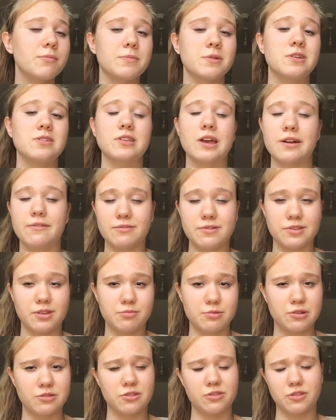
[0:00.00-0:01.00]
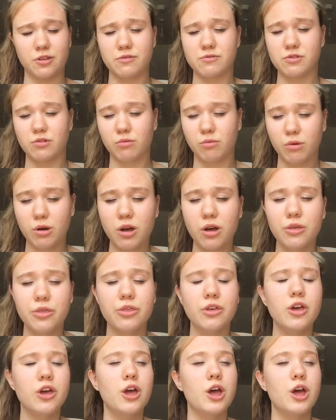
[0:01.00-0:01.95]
because every subject deserves your worth,